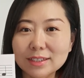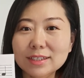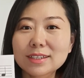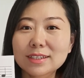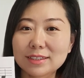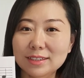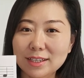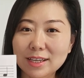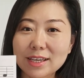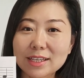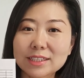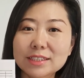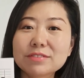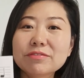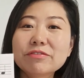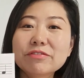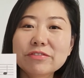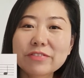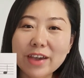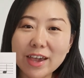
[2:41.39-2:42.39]
Yes,
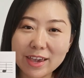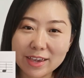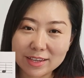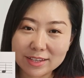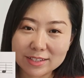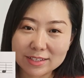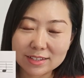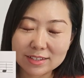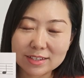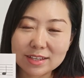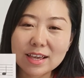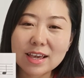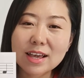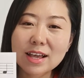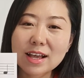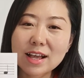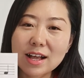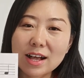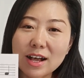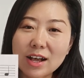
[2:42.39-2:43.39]
face.
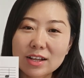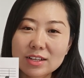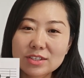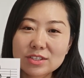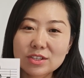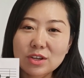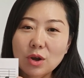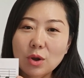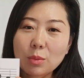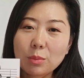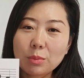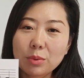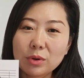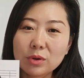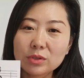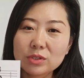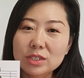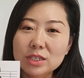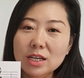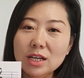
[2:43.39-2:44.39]
So
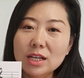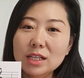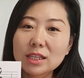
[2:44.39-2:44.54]
put